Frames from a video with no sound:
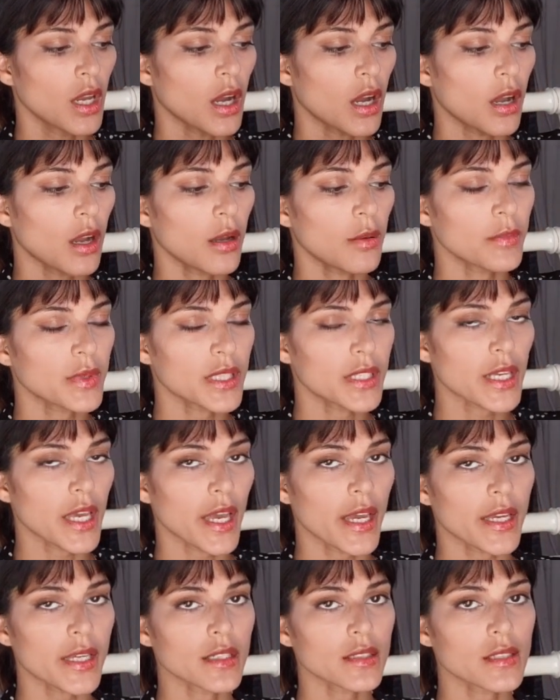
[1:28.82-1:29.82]

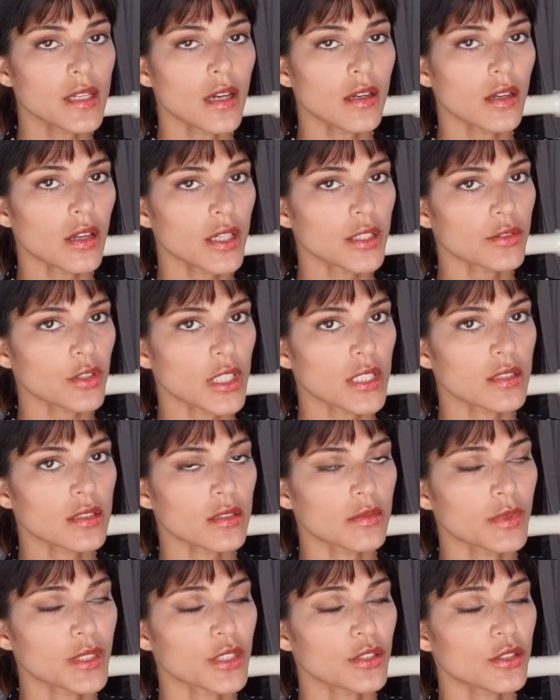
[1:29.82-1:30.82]
Yeah, internalized
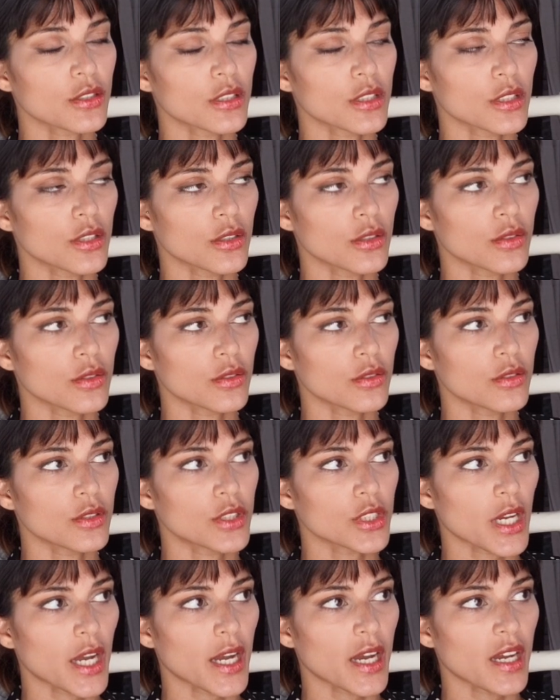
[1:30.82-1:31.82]
racism is
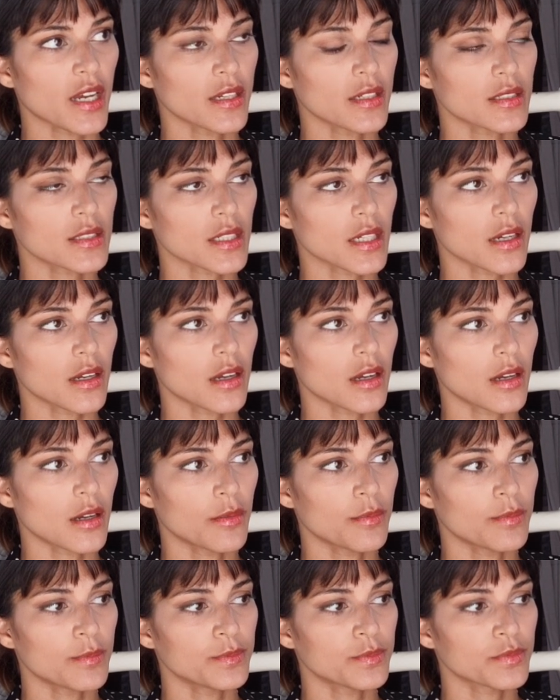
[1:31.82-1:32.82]
huge, and
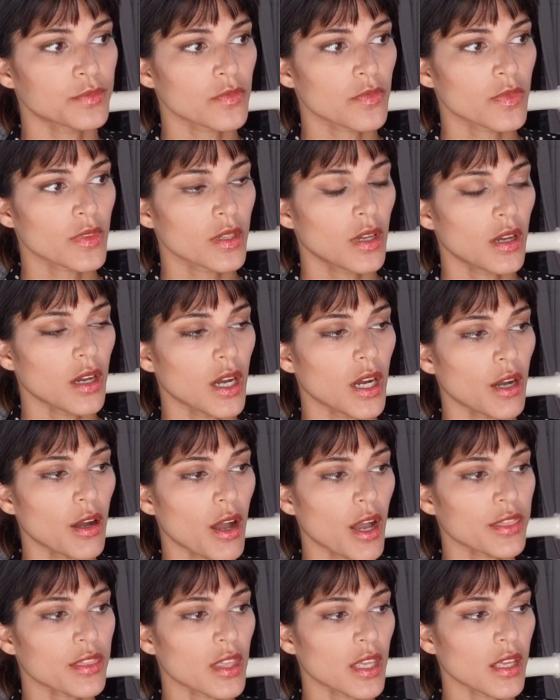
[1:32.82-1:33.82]

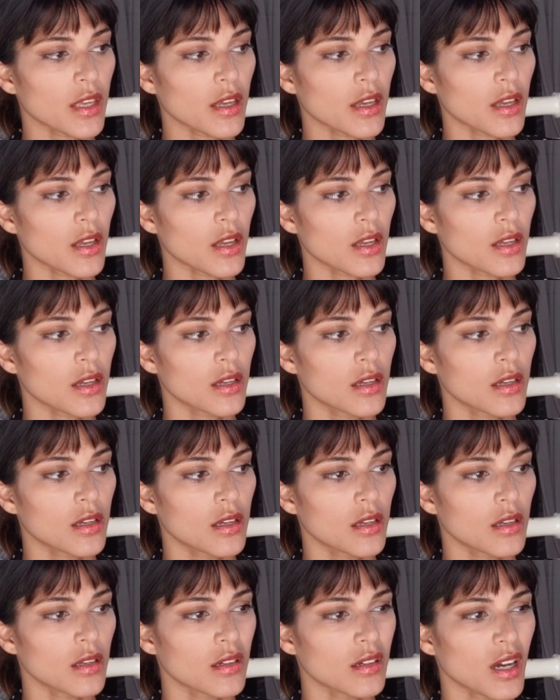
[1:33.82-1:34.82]
I think
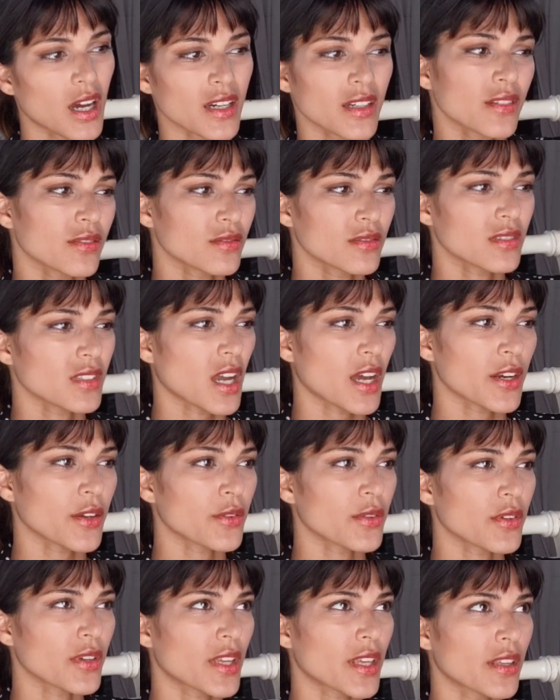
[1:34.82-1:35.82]
I
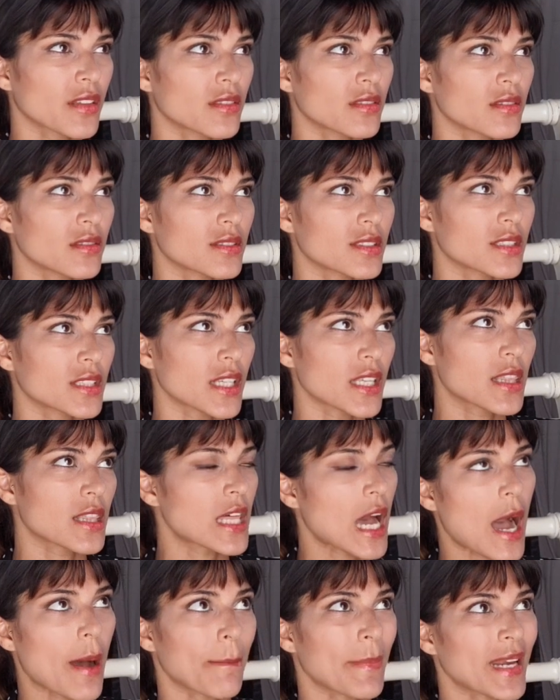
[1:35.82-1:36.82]
don't see
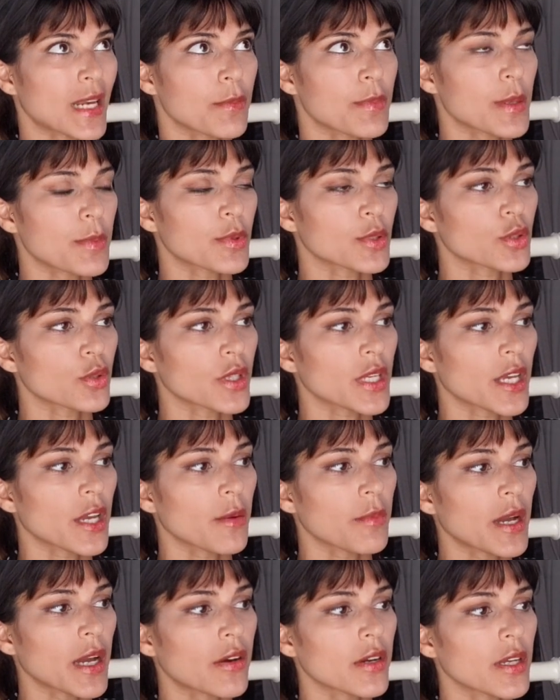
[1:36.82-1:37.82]
that many people talking
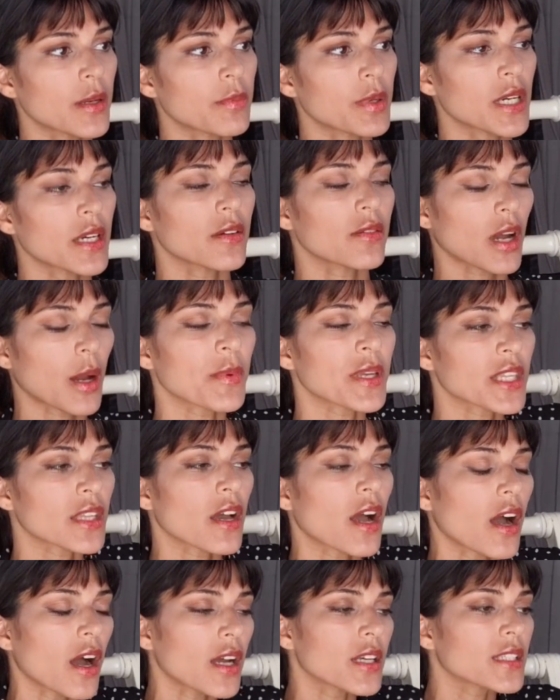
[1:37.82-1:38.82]
about it, but I
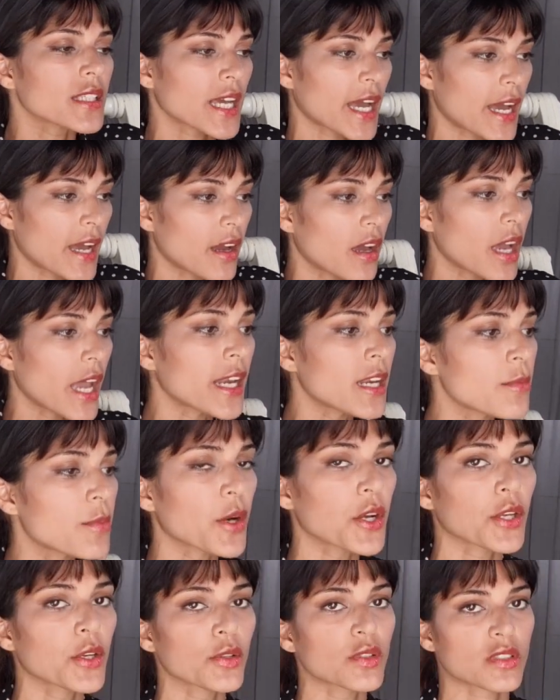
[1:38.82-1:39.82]
mean, yeah,
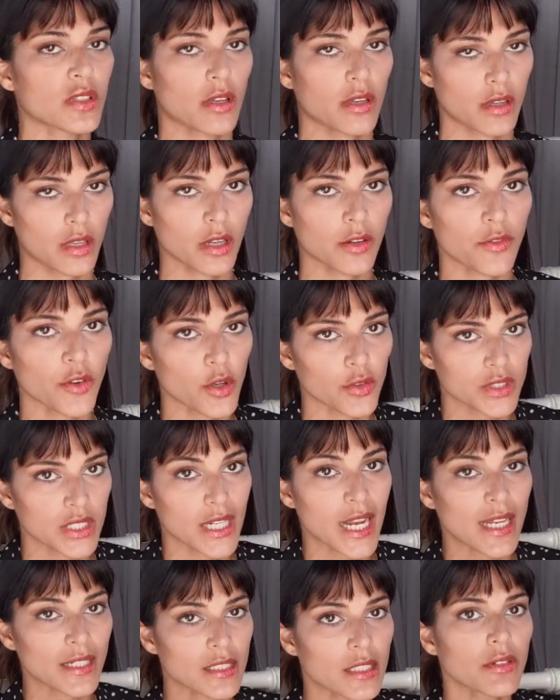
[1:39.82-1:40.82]
anybody who's involved
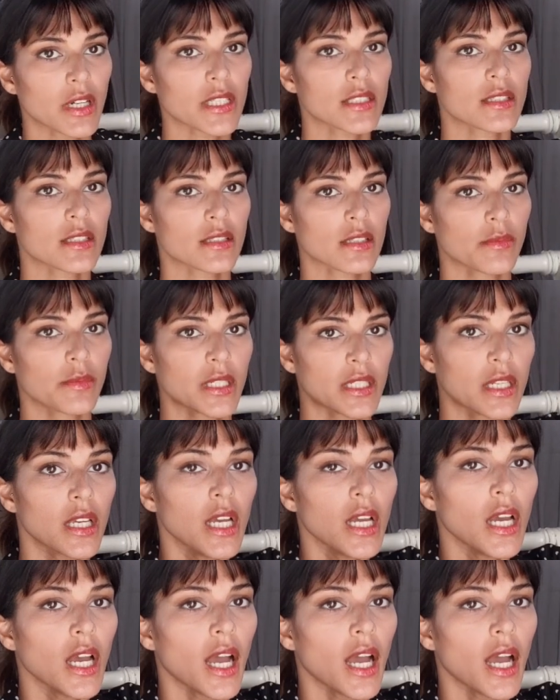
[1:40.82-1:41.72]
in anti-racism